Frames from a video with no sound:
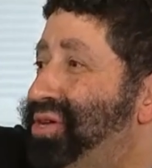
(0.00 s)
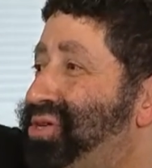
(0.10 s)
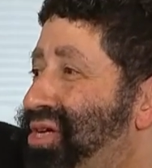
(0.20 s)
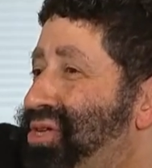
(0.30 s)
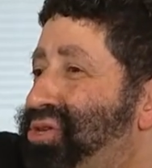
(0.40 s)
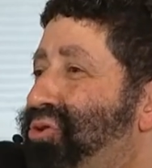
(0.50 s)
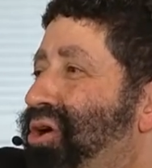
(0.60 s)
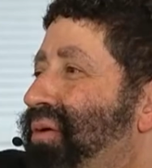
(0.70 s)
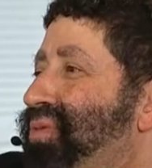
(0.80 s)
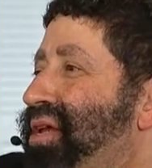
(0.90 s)
The 6th
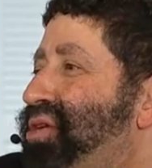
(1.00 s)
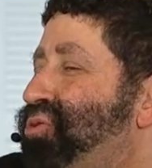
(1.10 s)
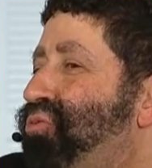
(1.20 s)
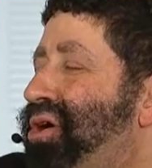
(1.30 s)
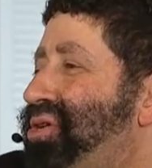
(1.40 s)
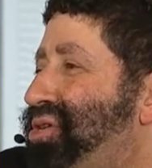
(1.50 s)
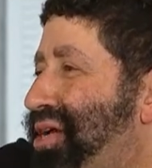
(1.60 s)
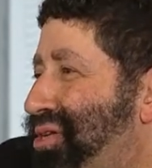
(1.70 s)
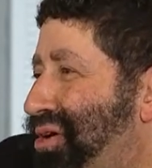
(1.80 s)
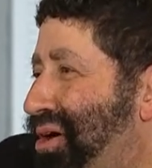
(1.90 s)
door is what is
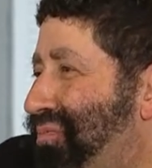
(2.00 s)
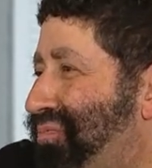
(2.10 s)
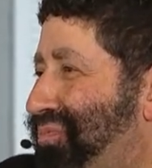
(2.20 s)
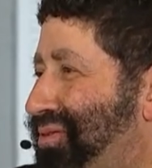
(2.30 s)
yet to come.